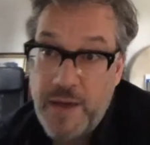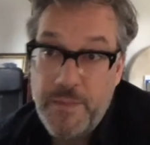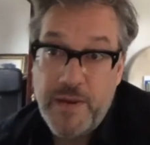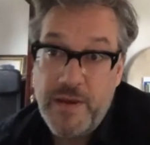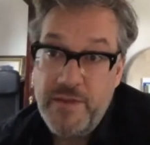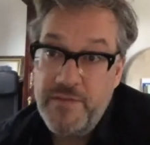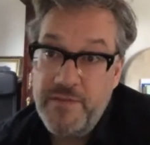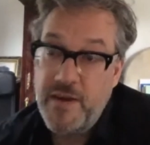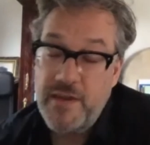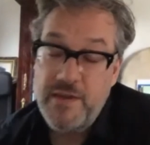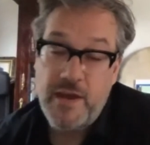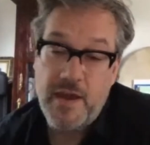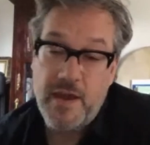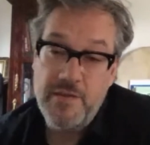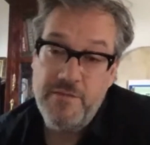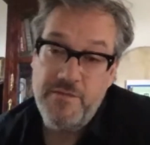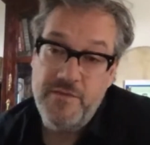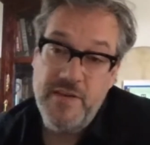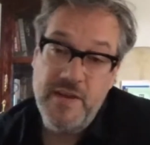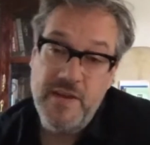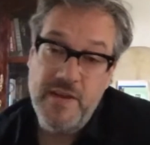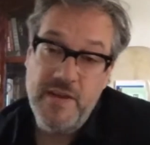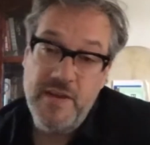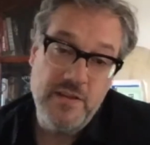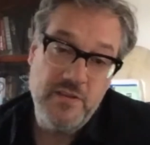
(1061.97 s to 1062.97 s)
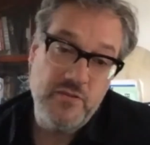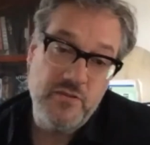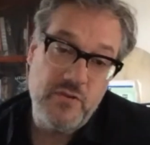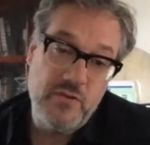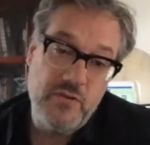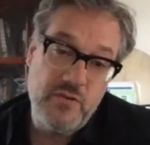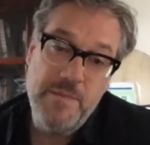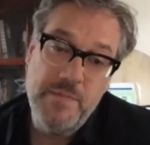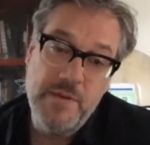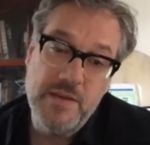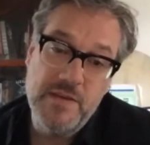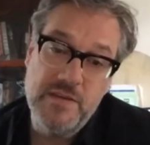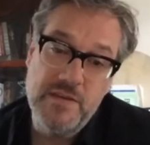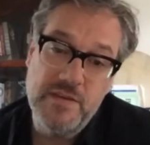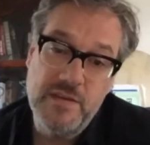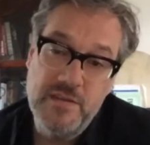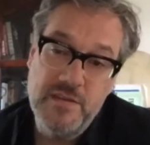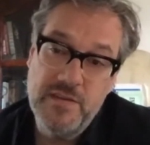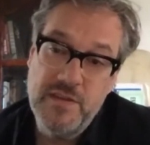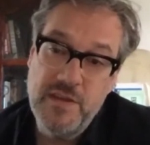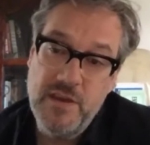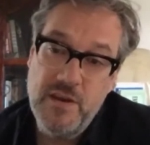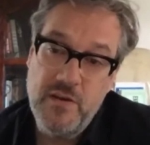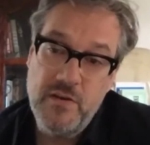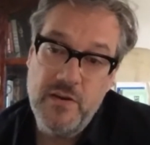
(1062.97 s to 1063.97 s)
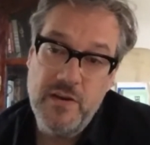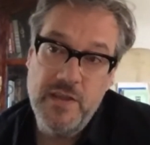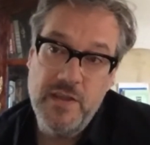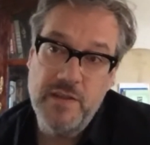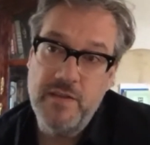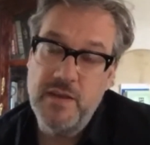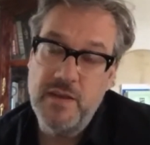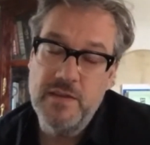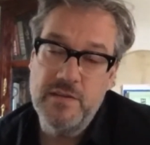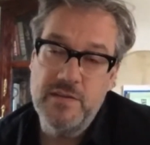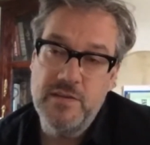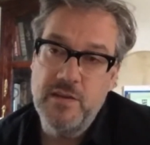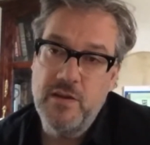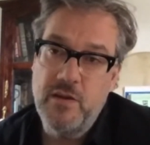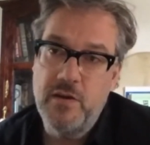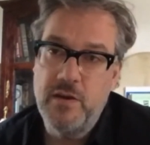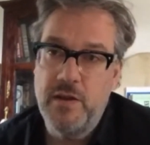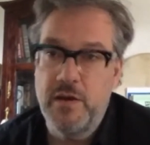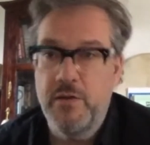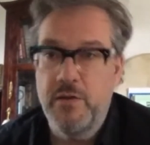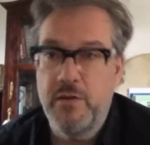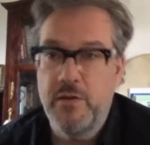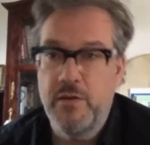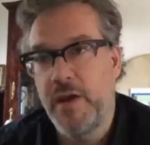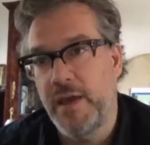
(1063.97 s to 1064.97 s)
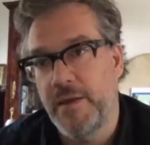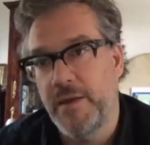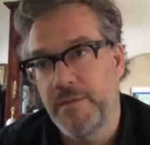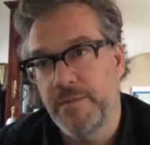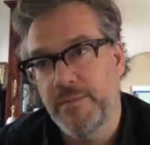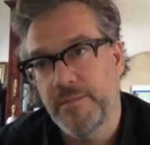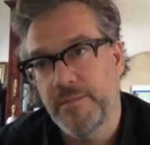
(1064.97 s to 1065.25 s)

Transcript: I feel the tribe is the only way.